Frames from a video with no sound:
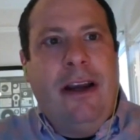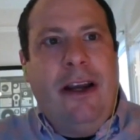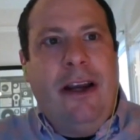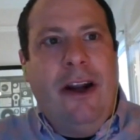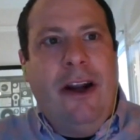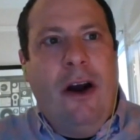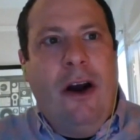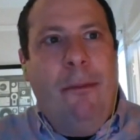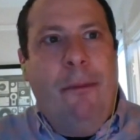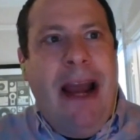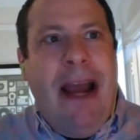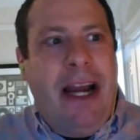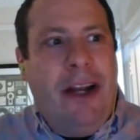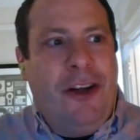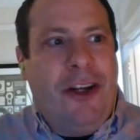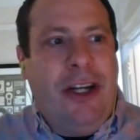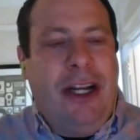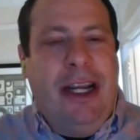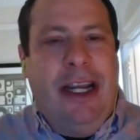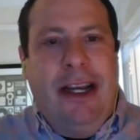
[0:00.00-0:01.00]
you know,
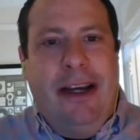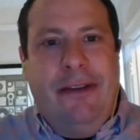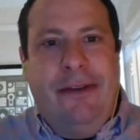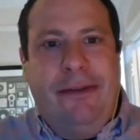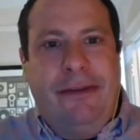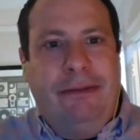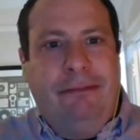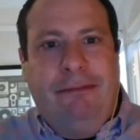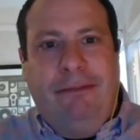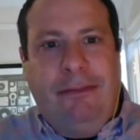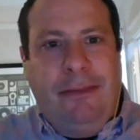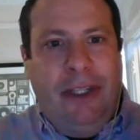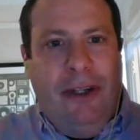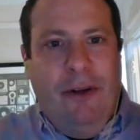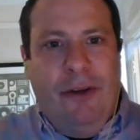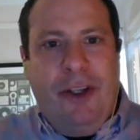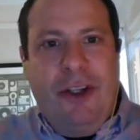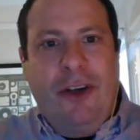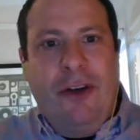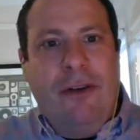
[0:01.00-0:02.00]
imagine if you know
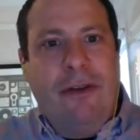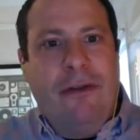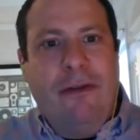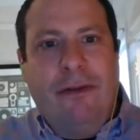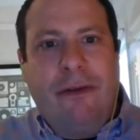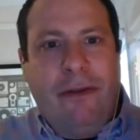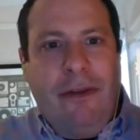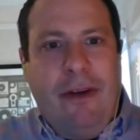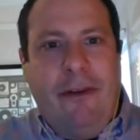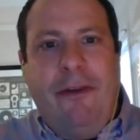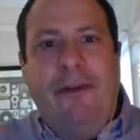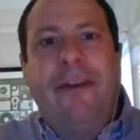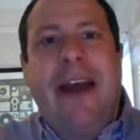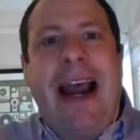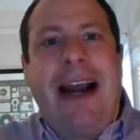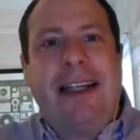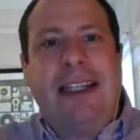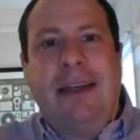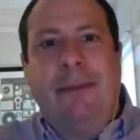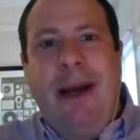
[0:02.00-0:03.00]
certain you know,
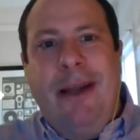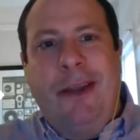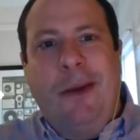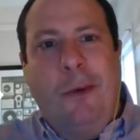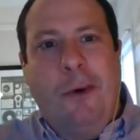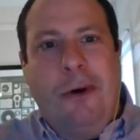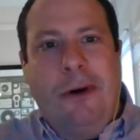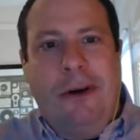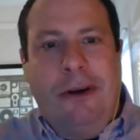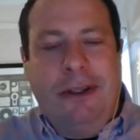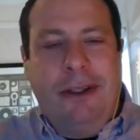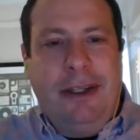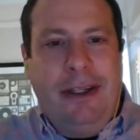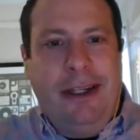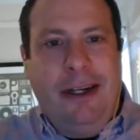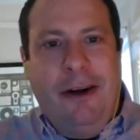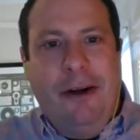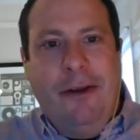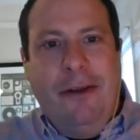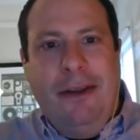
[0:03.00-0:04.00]
facts about the world,
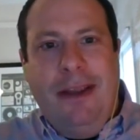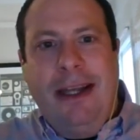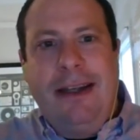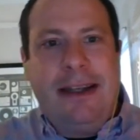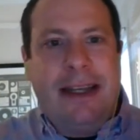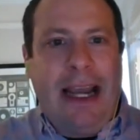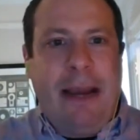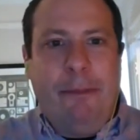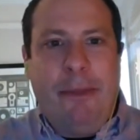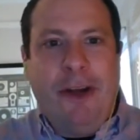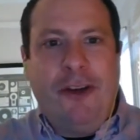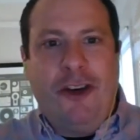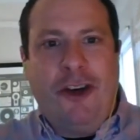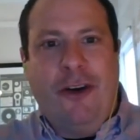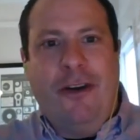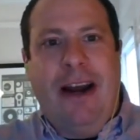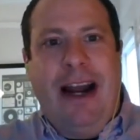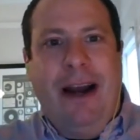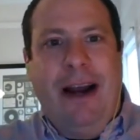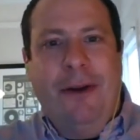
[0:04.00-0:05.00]
you know, the
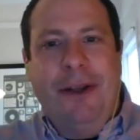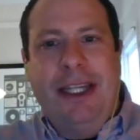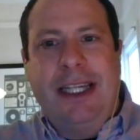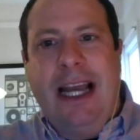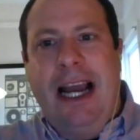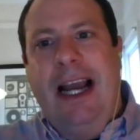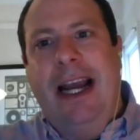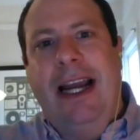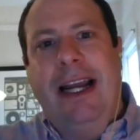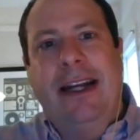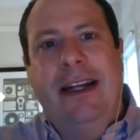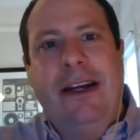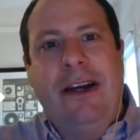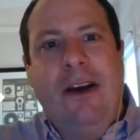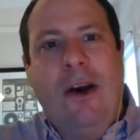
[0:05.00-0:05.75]
temperature outside,